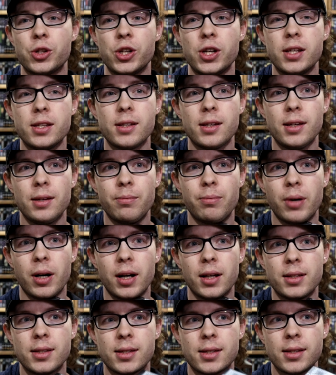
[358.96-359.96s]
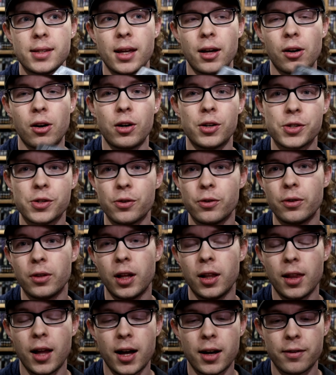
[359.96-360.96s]
cheesy, but they're also
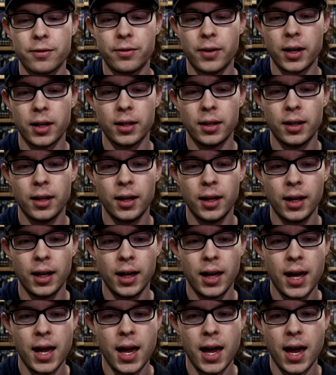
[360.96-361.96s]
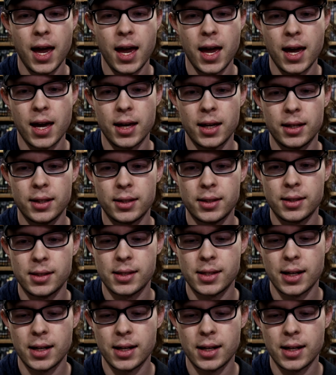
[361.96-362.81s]
a lot of fun. And